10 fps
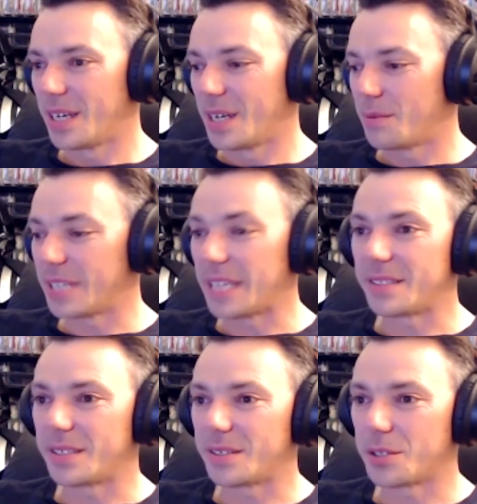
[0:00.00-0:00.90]

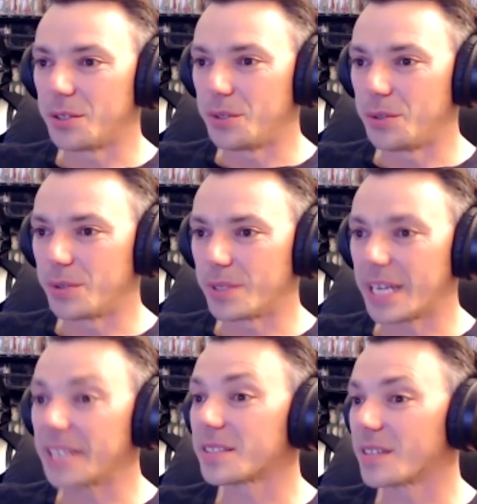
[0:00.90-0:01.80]
presented to
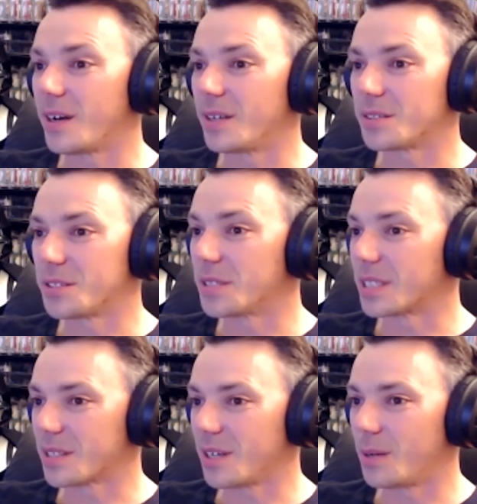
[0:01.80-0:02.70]
guest stars
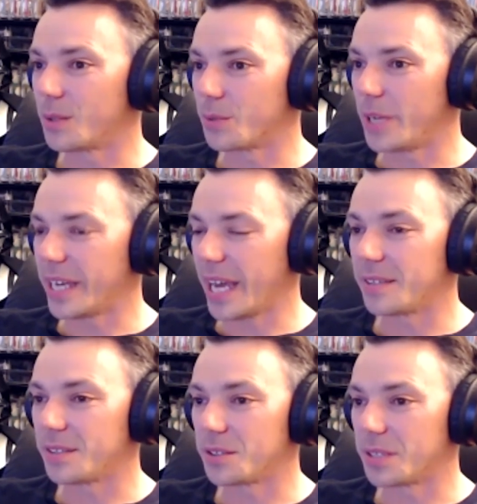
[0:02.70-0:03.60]
during Star Wars
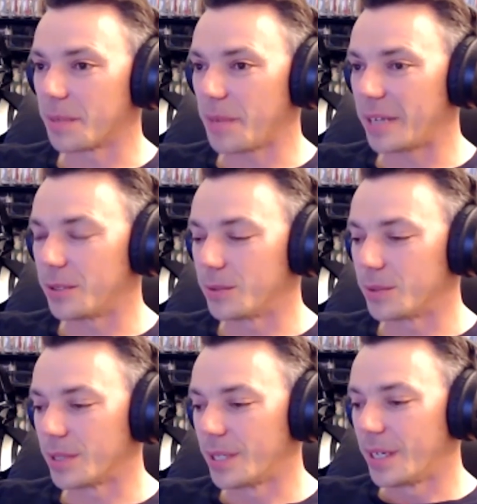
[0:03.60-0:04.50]
weekends during the
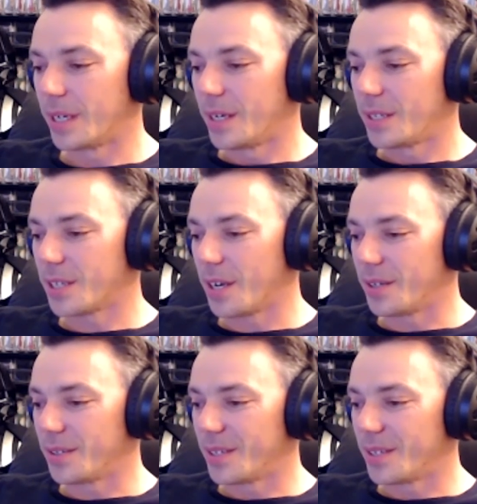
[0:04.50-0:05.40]
panels. Yeah.
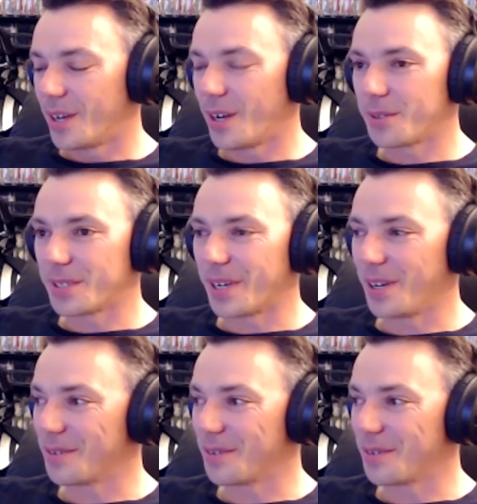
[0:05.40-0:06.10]
So I was like, oh,